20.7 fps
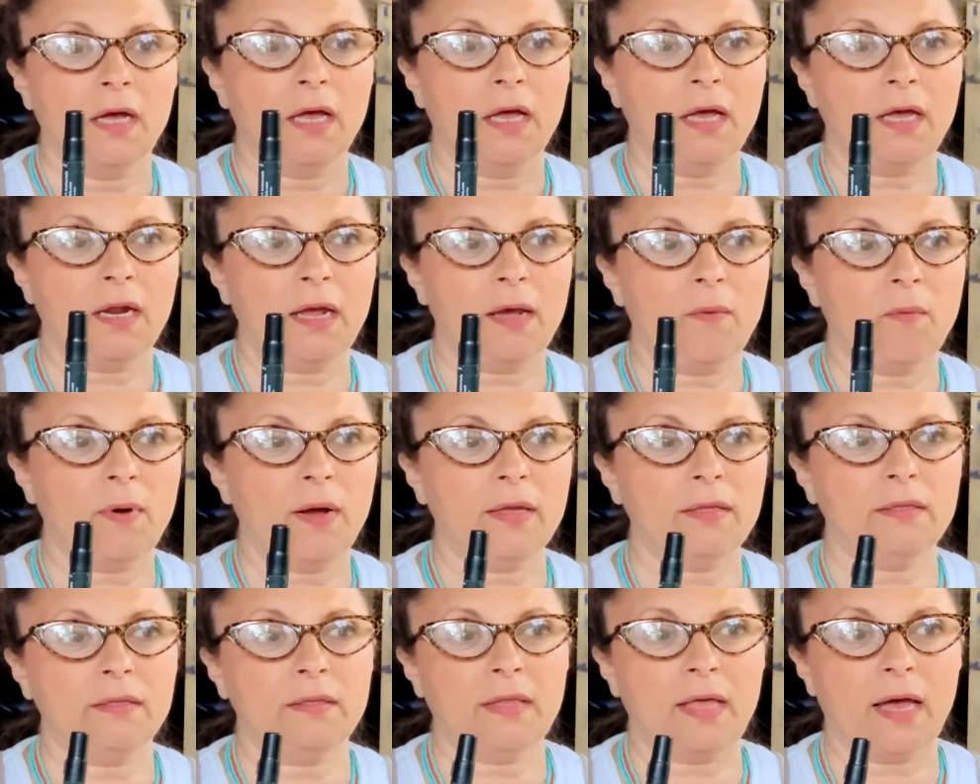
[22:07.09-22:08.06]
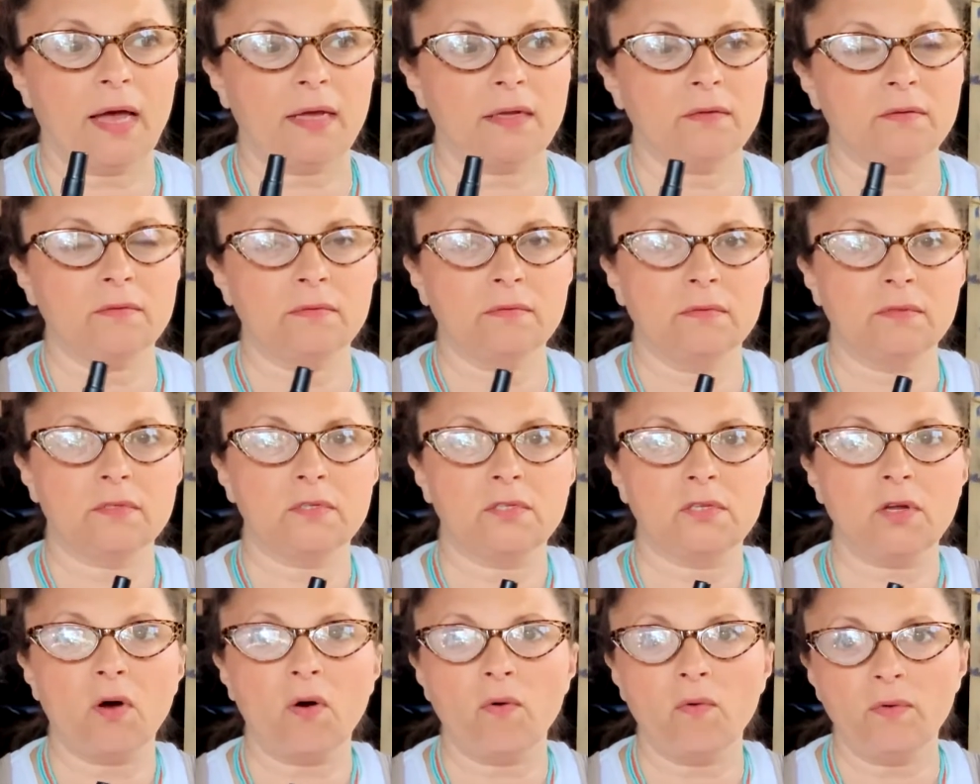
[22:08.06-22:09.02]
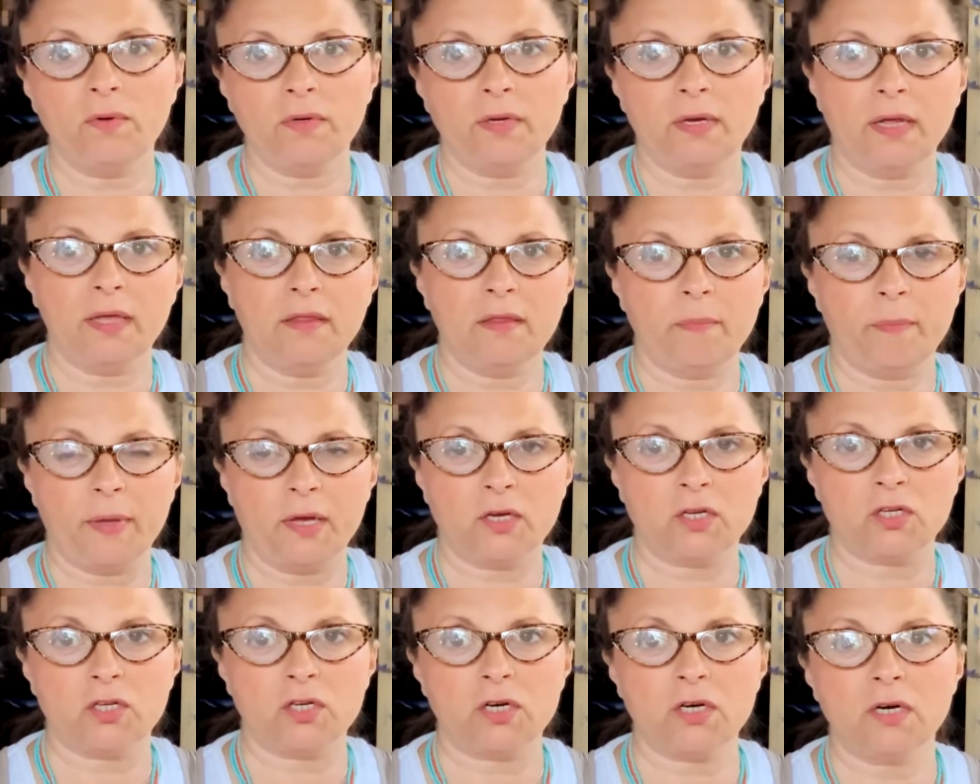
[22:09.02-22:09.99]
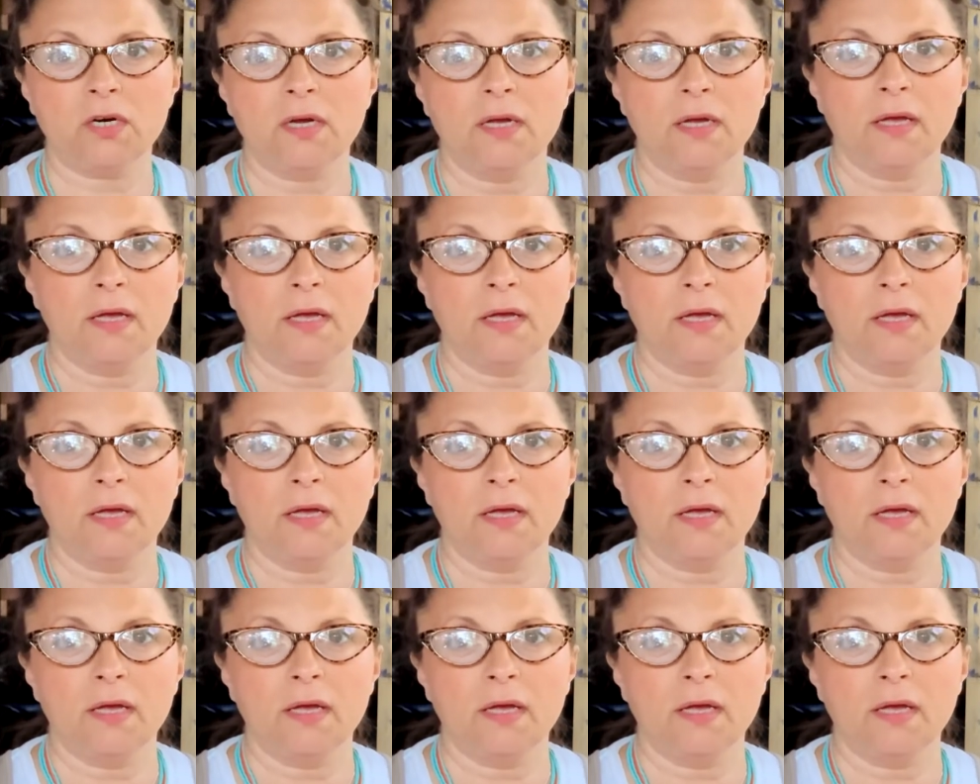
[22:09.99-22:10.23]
and I want that stone in the picture,